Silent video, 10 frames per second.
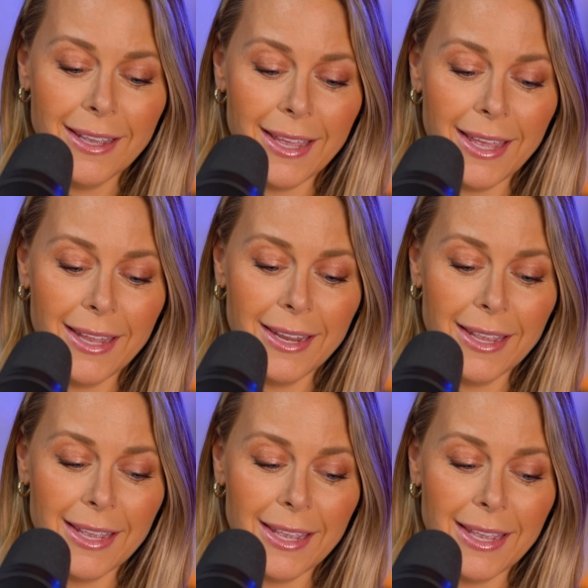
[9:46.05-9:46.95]
And
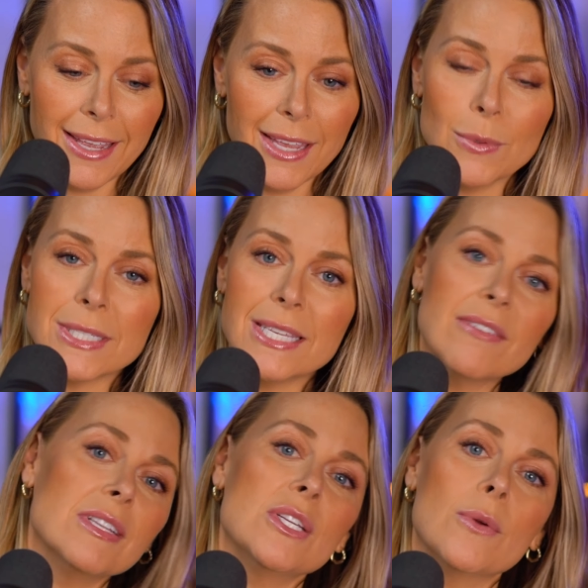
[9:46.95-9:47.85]
it was
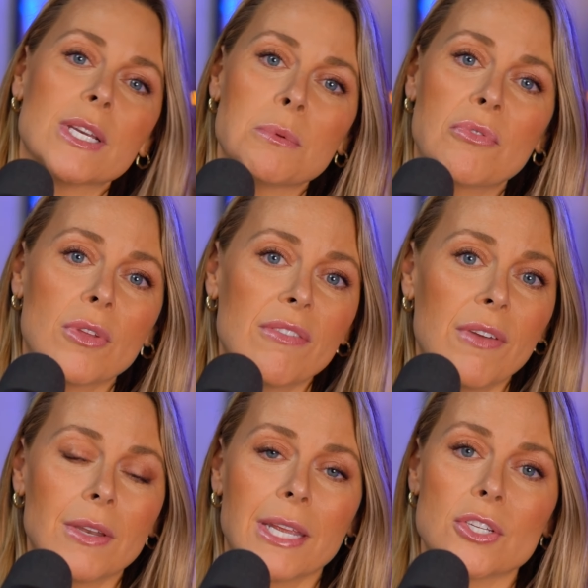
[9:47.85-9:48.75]
given to us before the
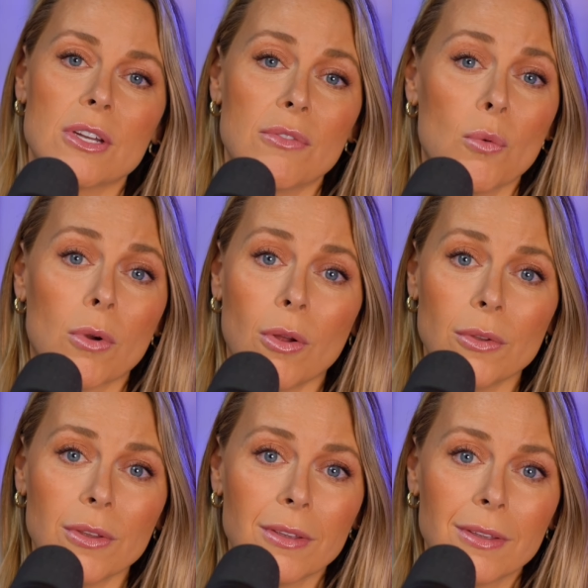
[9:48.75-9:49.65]
foundation of the world.